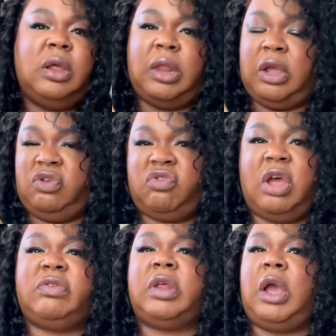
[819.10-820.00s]
like a
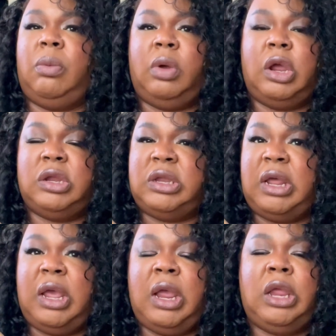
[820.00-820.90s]
dress like I'm wearing
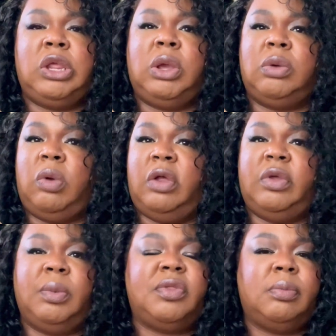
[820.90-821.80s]
today. You can wear
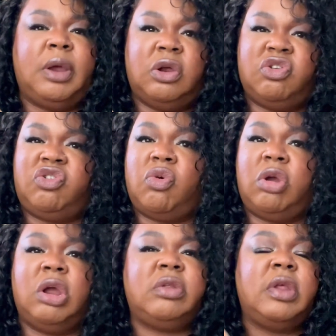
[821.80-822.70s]
them with a pair of
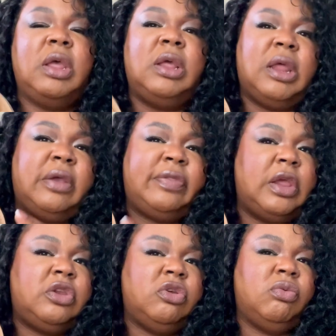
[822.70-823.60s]
shorts. Like, they
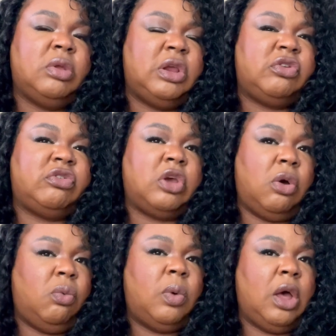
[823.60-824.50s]
do really just
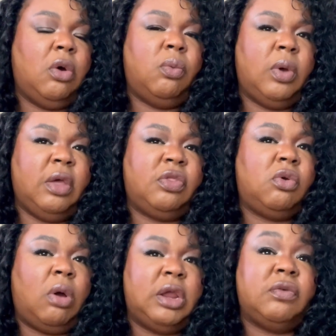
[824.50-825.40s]
go well with
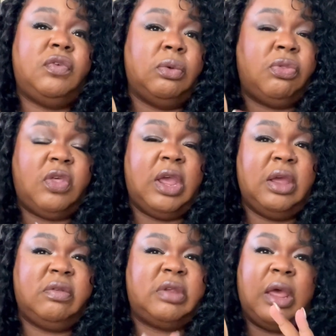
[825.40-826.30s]
quite a few
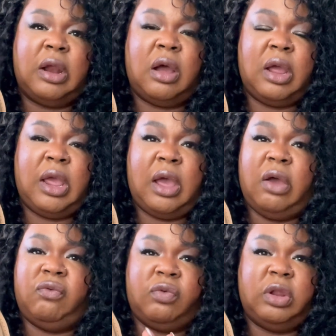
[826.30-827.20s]
things, and I
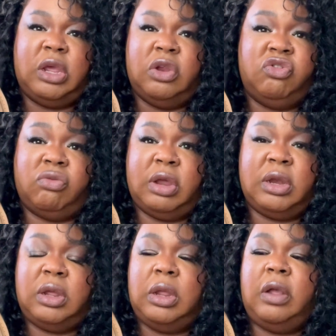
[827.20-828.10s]
have really
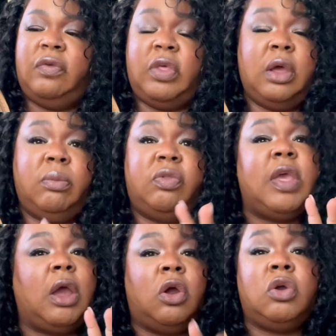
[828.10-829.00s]
enjoyed them.
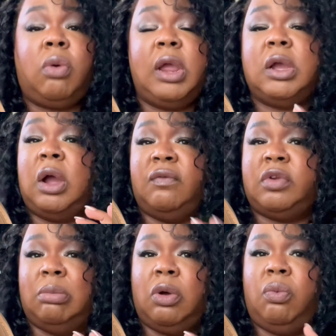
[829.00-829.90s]
They are quite
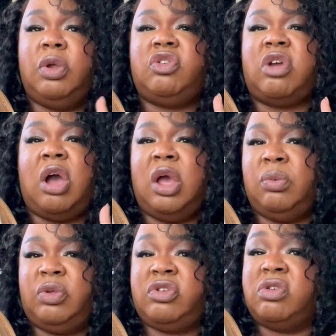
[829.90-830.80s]
comfortable, which I
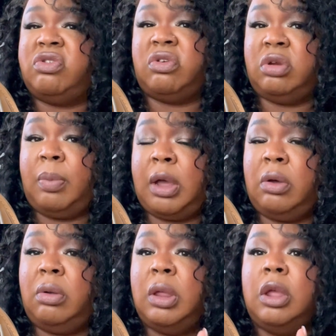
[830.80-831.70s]
was concerned
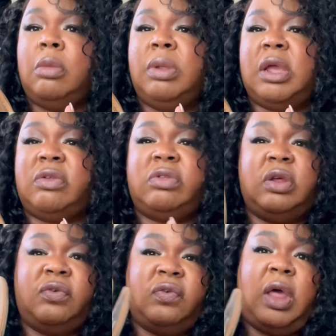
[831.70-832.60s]
about because
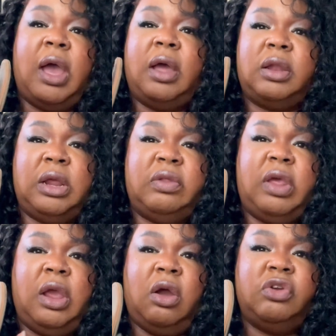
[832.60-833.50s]
they're flat. Like,
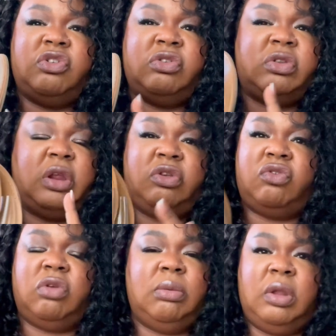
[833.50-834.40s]
they are just
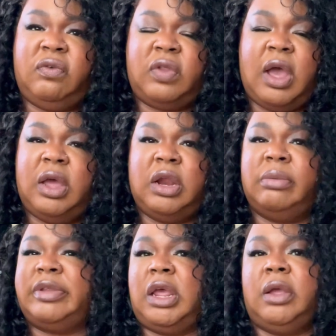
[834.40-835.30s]
extremely flat, and I
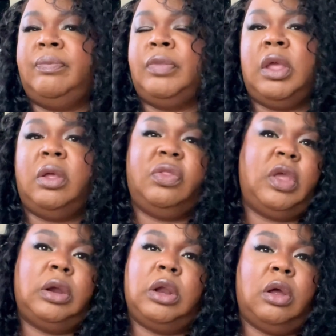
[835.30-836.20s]
was like,
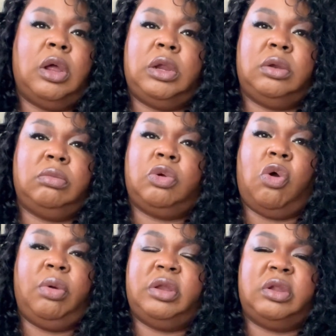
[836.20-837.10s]
they're not
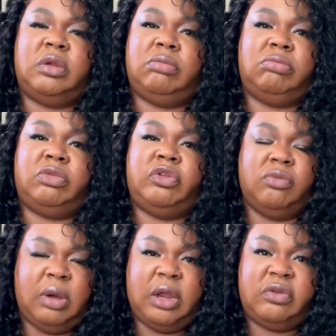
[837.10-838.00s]
going to do
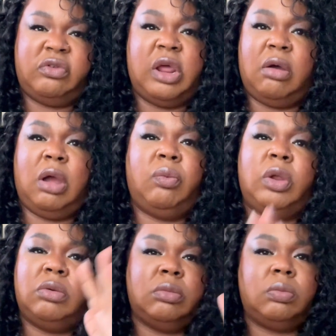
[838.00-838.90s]
much. Now, I
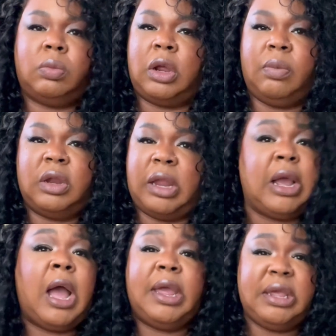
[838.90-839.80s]
wouldn't recommend like
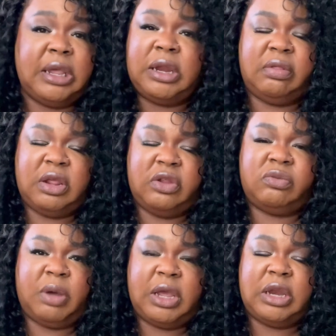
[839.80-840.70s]
hiking in these
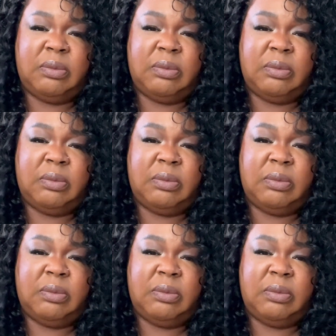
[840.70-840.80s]
by any